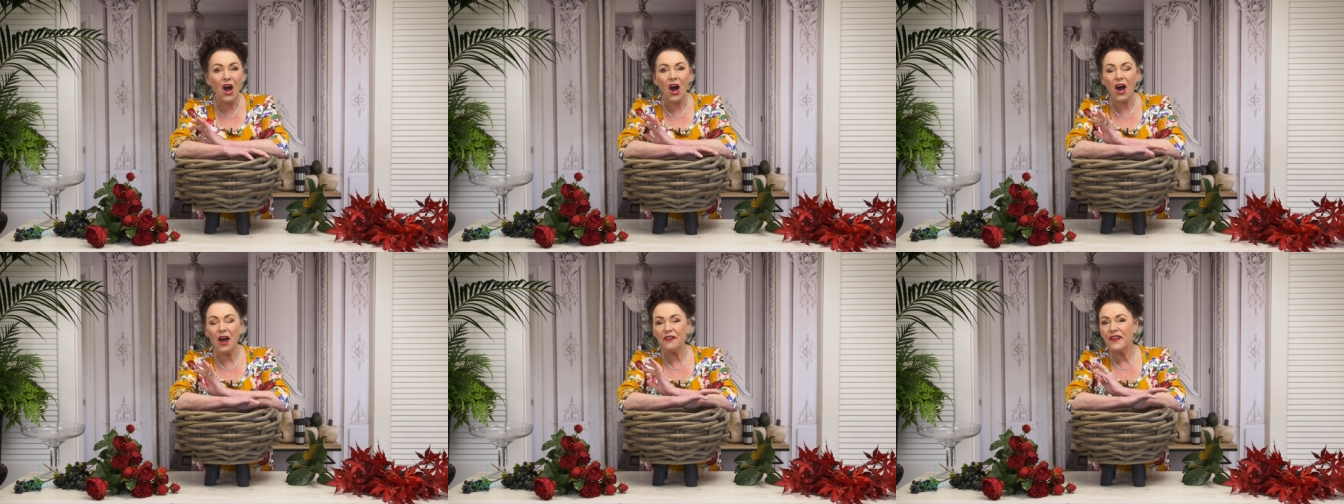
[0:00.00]

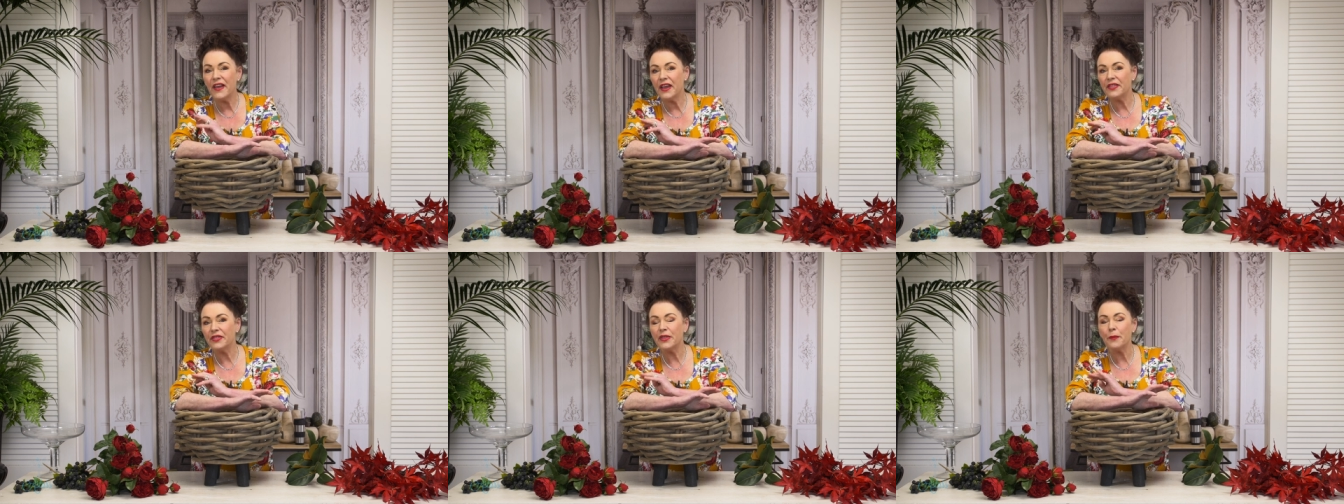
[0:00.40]
I've
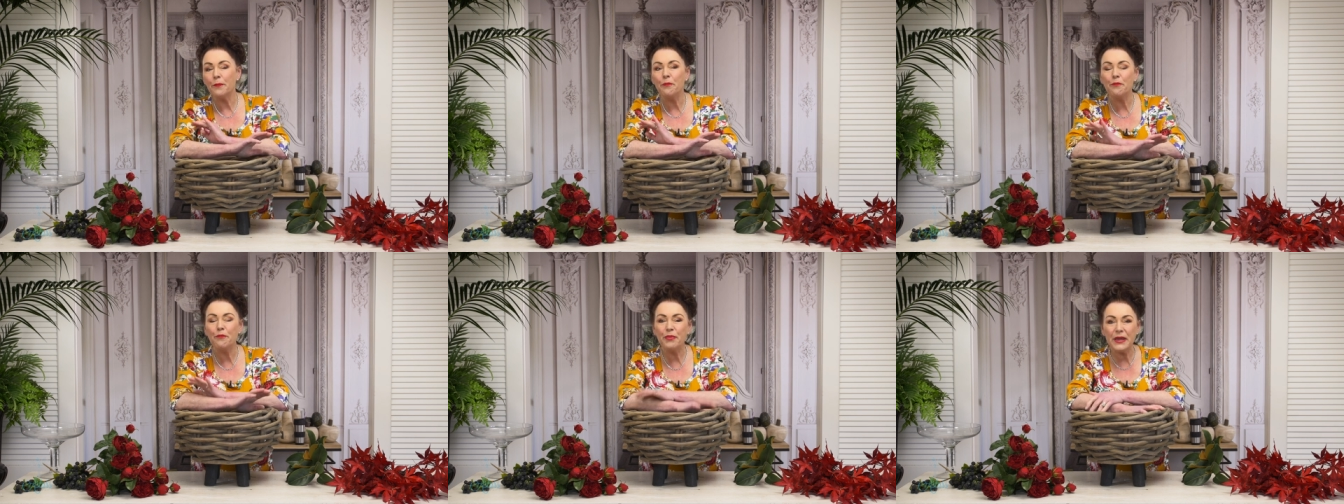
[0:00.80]
had the
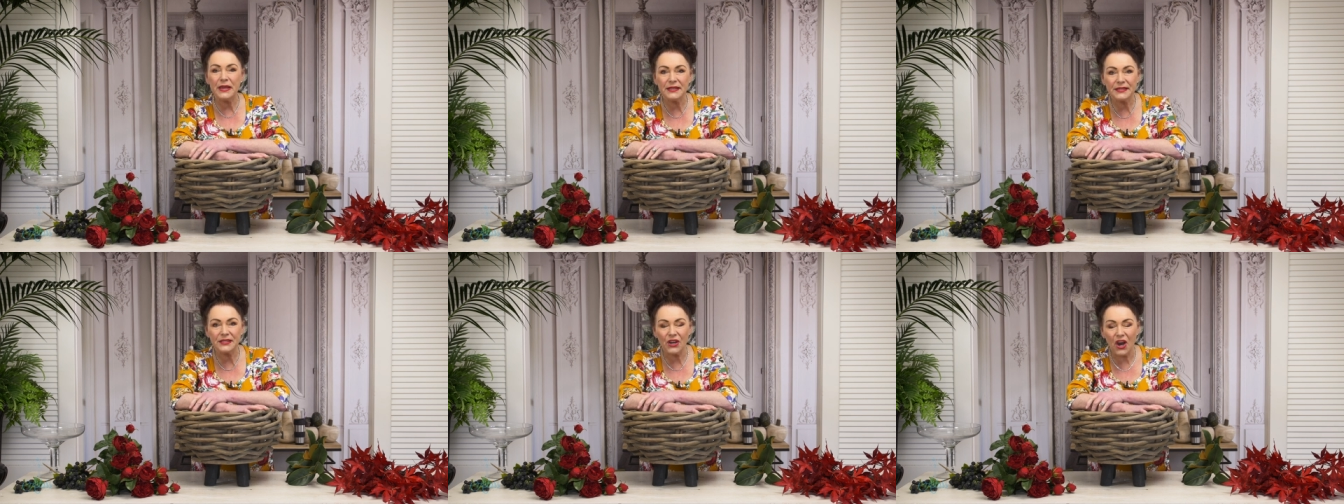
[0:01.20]

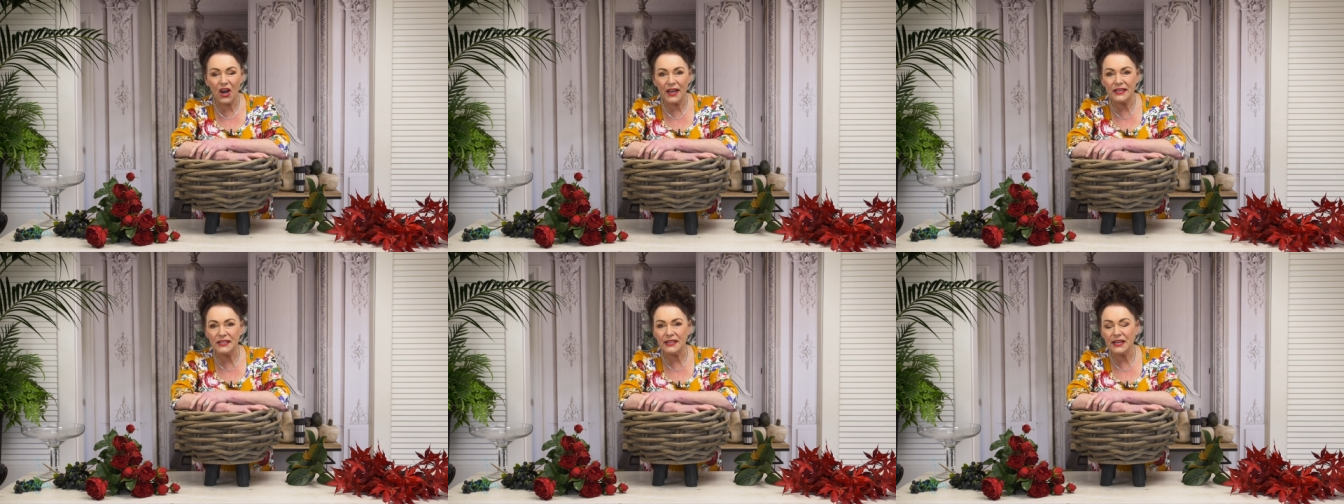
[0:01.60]
best
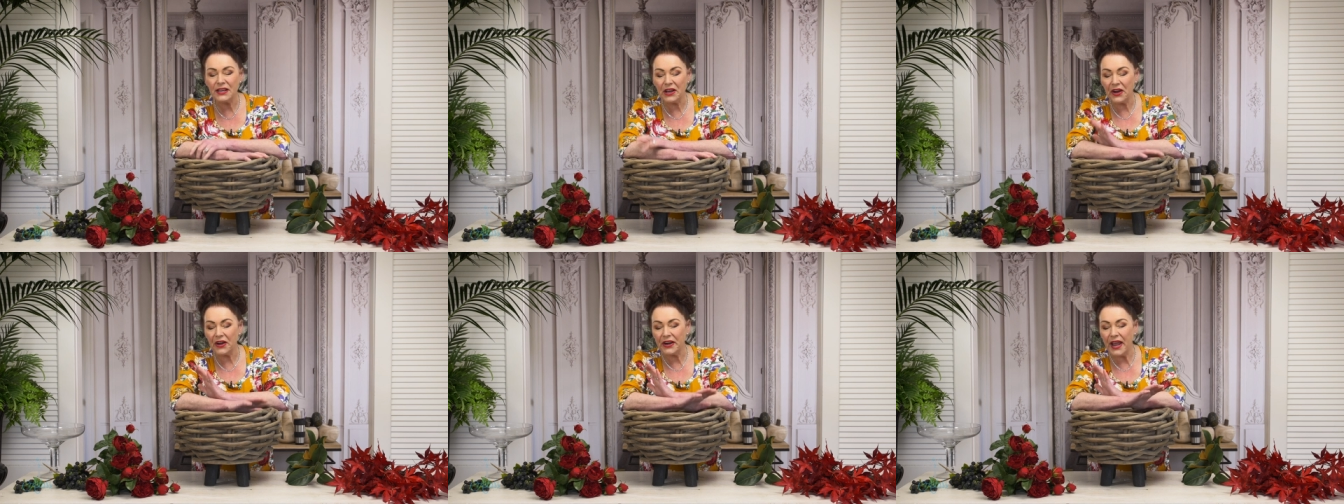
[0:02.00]

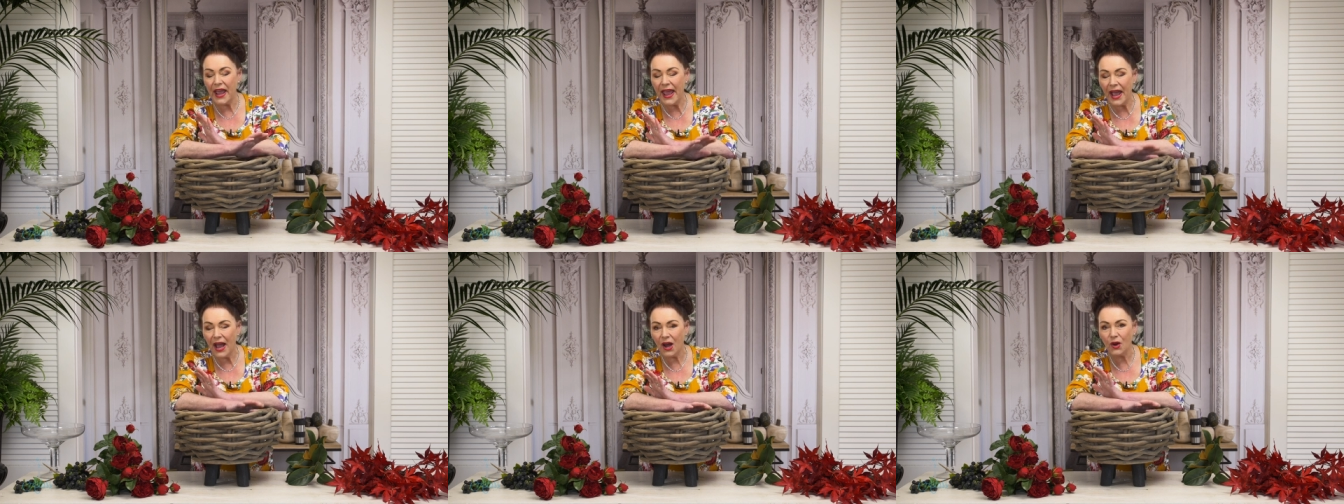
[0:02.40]
idea on
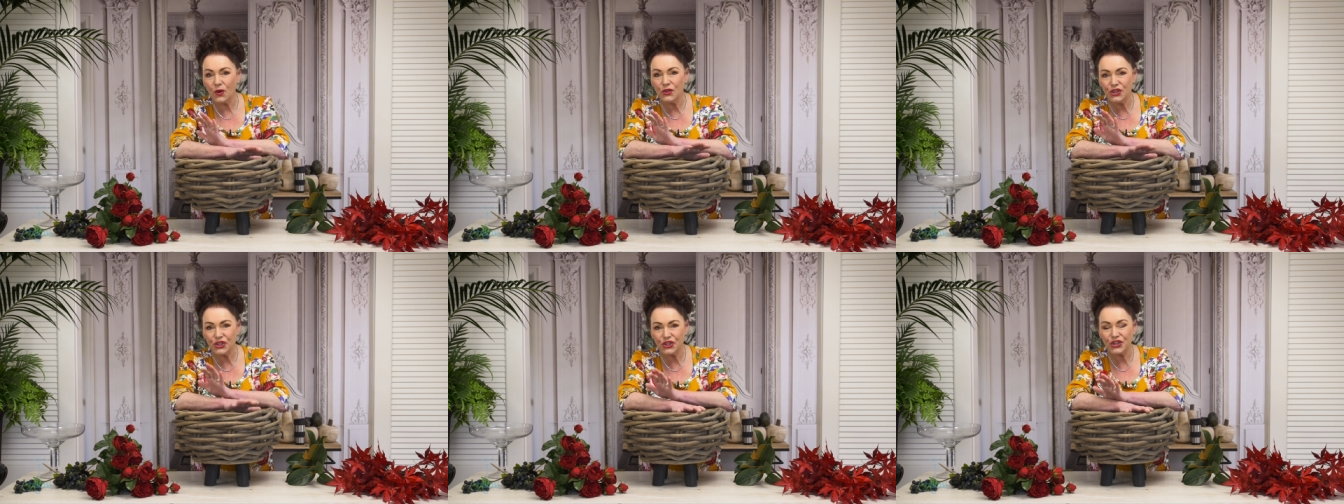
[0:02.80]
how
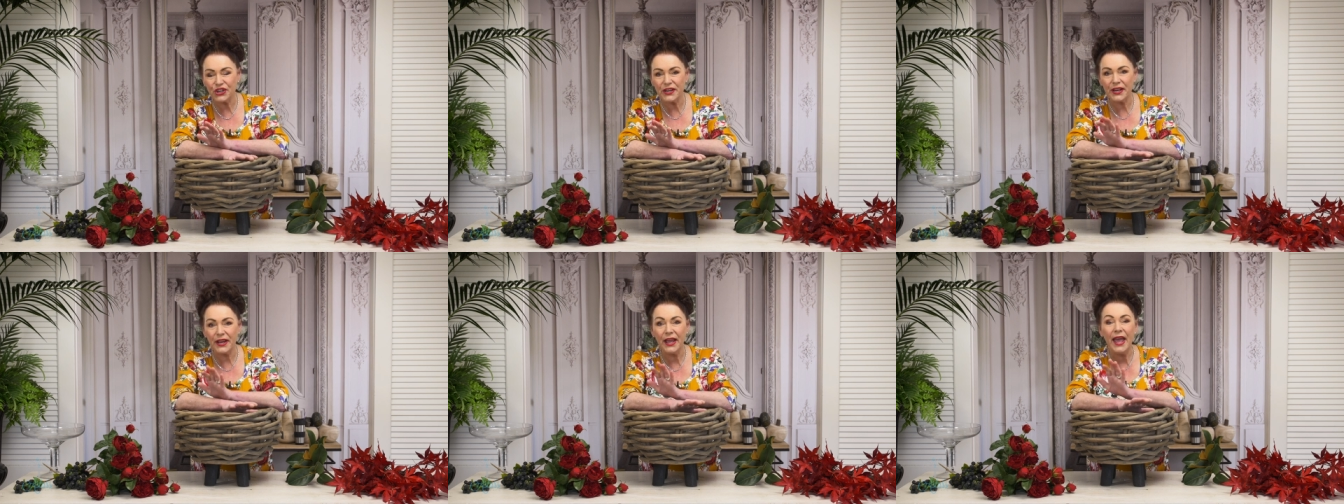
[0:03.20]
to
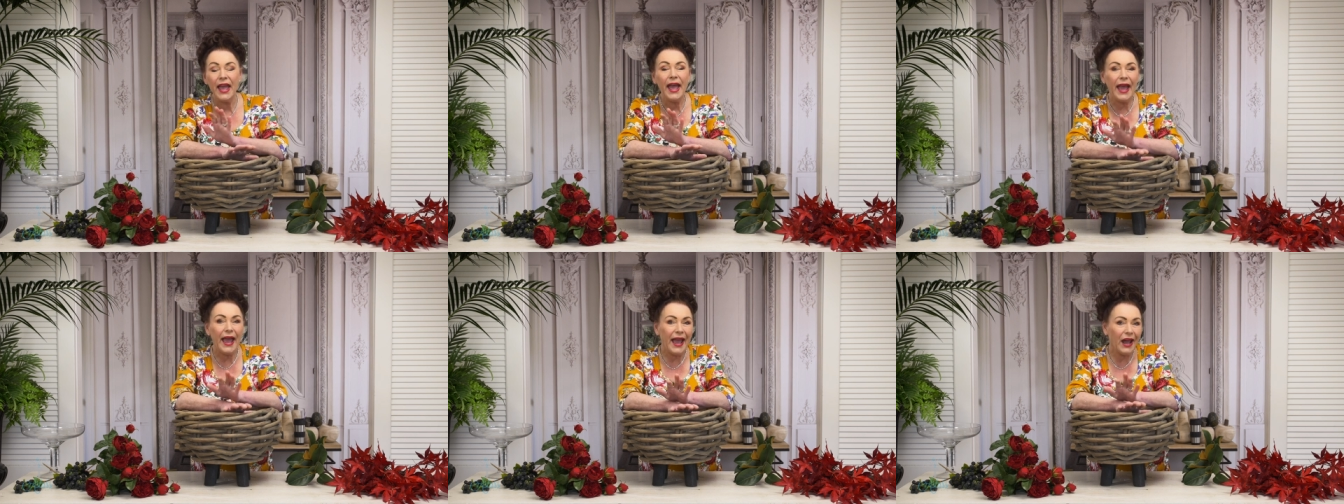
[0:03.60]
share,
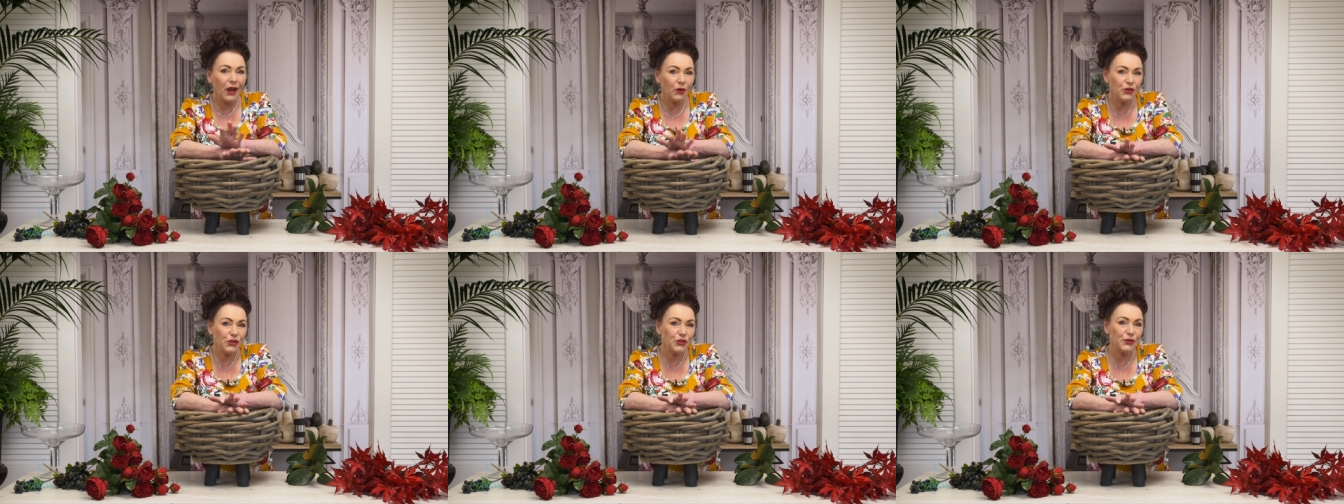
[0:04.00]

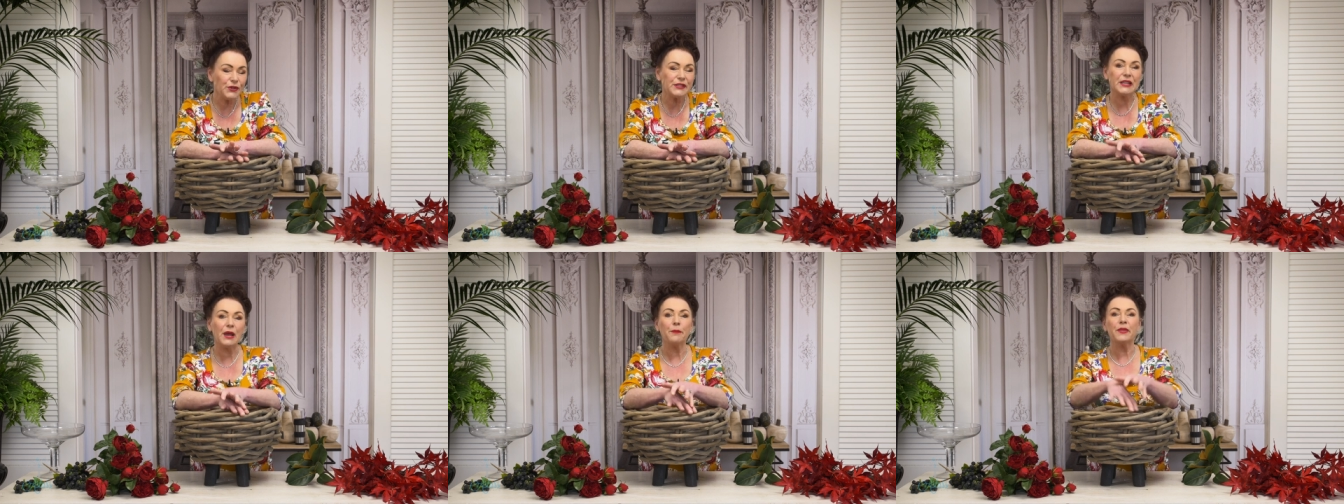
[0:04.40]
how to do
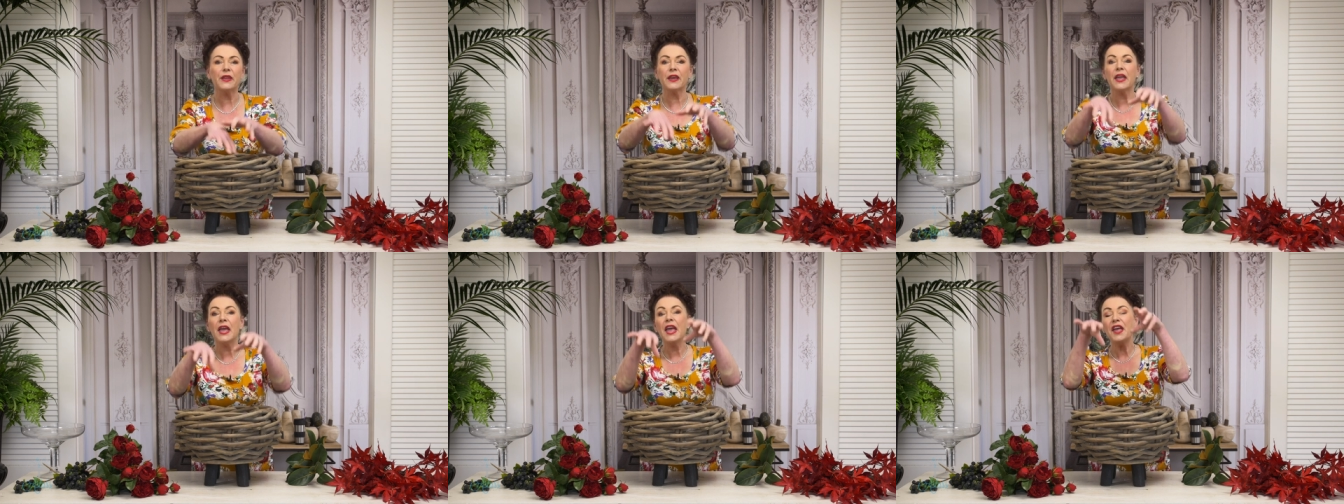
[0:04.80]

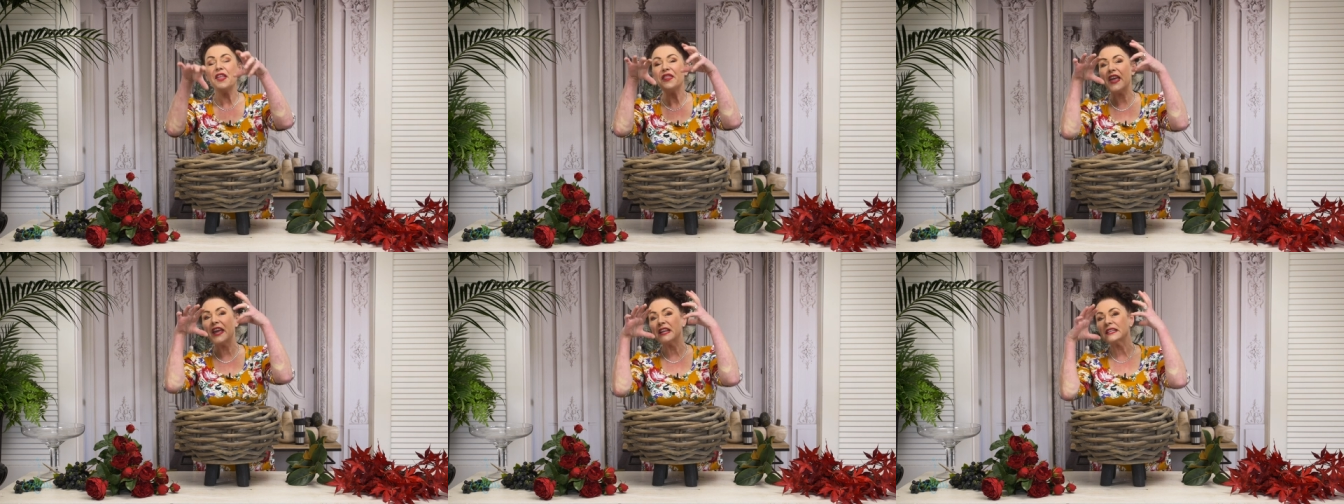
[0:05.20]
something
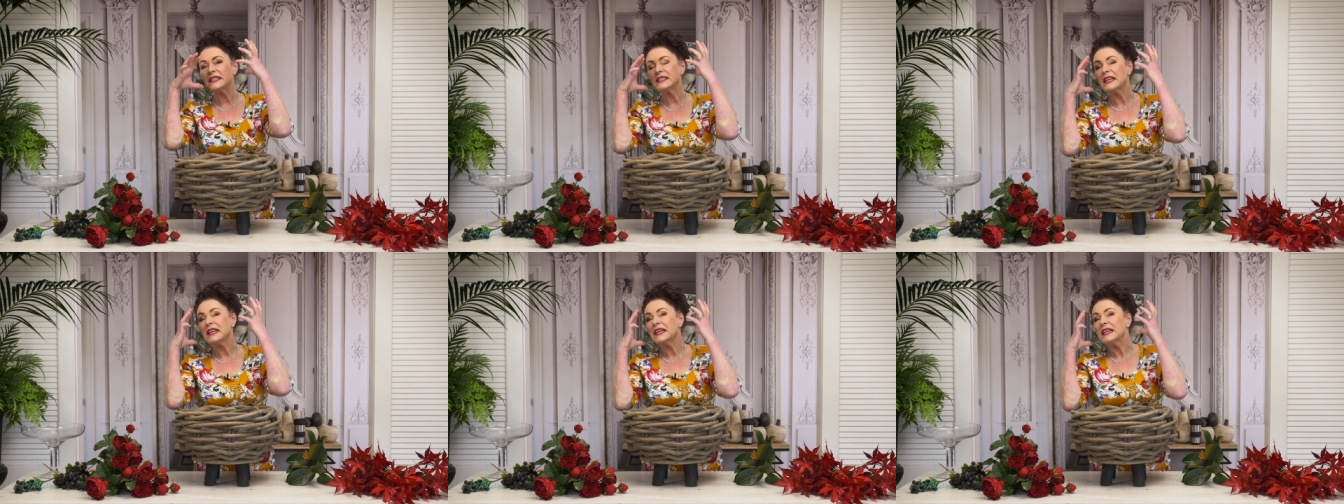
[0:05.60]
that is